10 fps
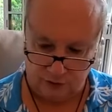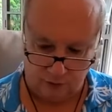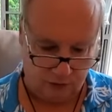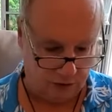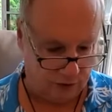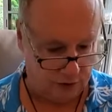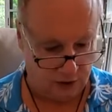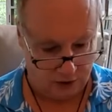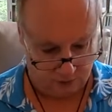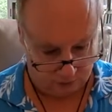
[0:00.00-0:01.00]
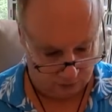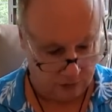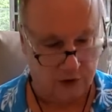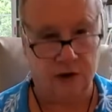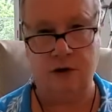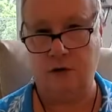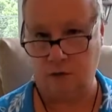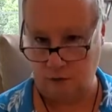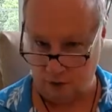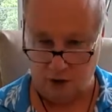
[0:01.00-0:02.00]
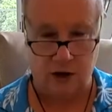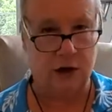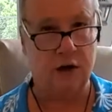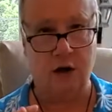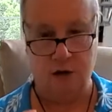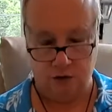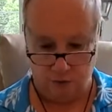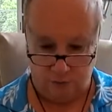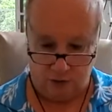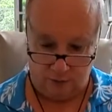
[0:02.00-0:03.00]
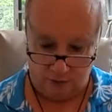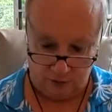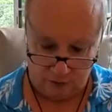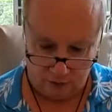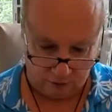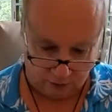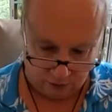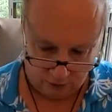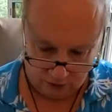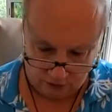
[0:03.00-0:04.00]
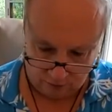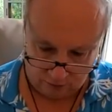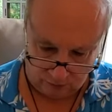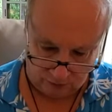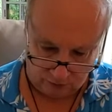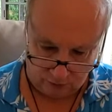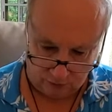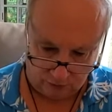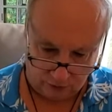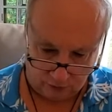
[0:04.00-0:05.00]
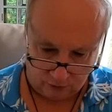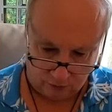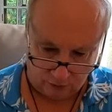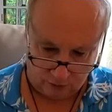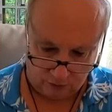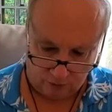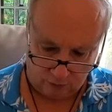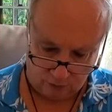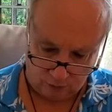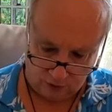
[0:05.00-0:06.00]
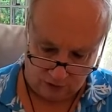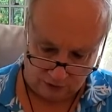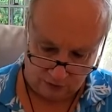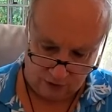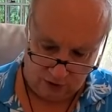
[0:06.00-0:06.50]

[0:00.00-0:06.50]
I mean, again, you're a king, they're a knight, they're probably younger, maybe not younger in a number of ways,